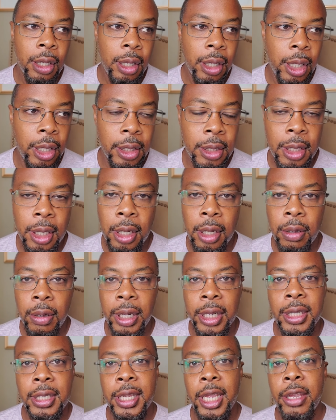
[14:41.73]
And so,
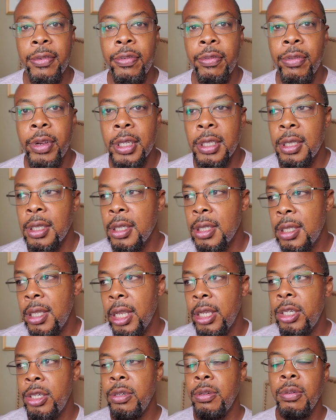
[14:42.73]
let's say, for instance,
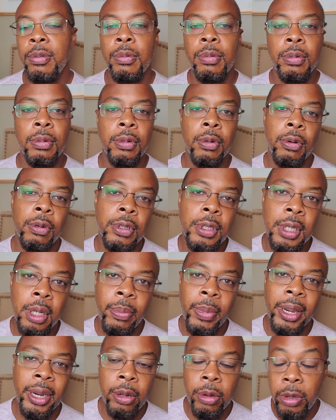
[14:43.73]
that you or
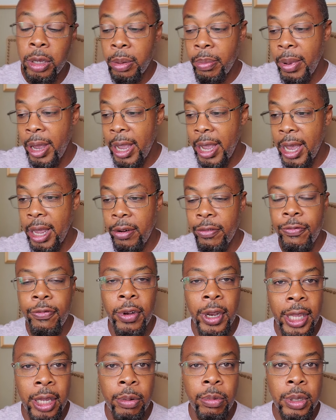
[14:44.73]
somebody or your man had a
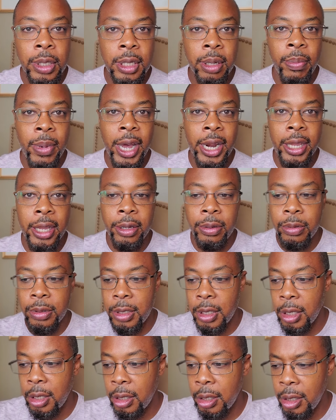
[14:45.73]
fling with somebody
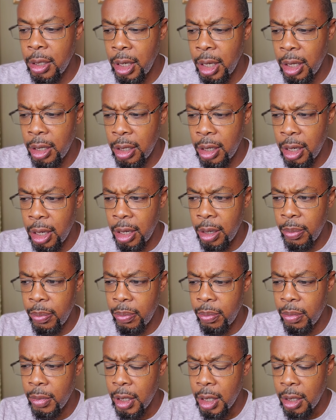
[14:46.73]
else, and and
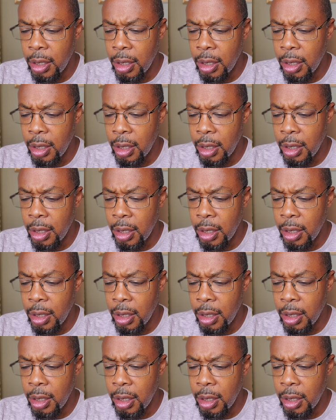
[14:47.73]
um,